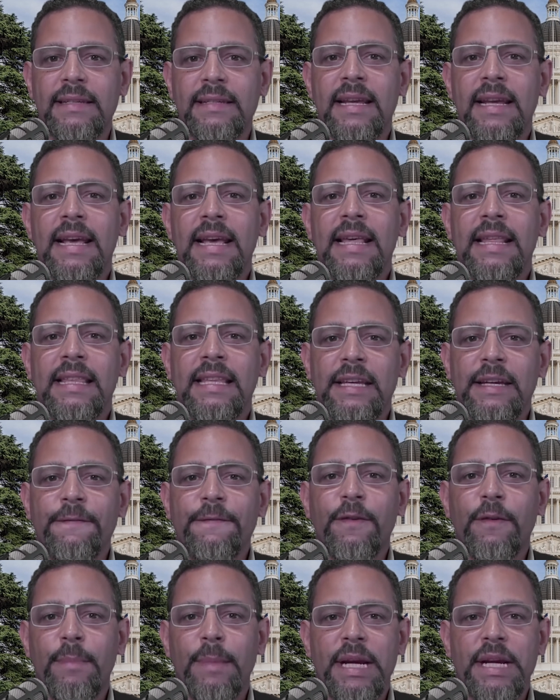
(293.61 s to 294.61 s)
is the
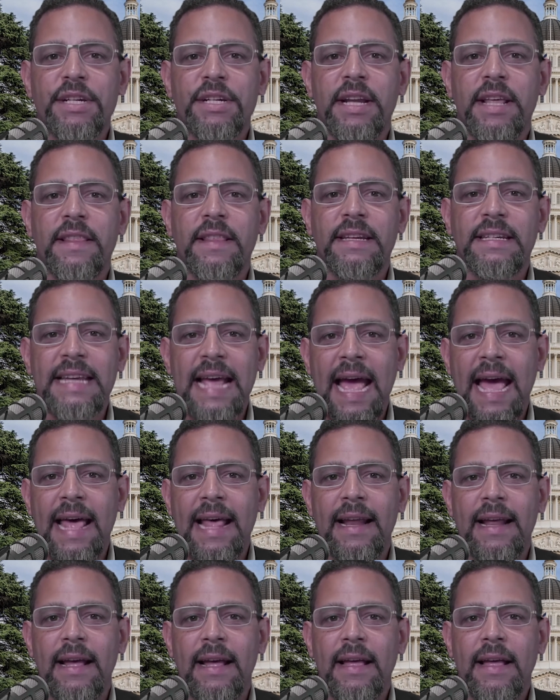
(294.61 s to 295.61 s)
information and the
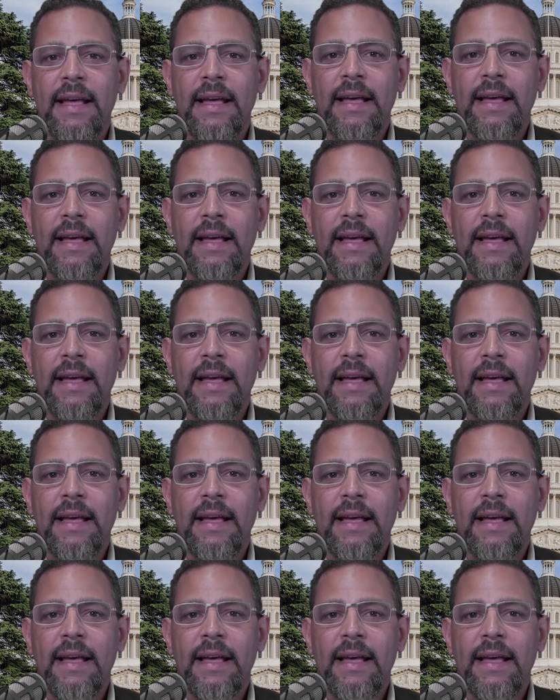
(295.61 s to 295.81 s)
data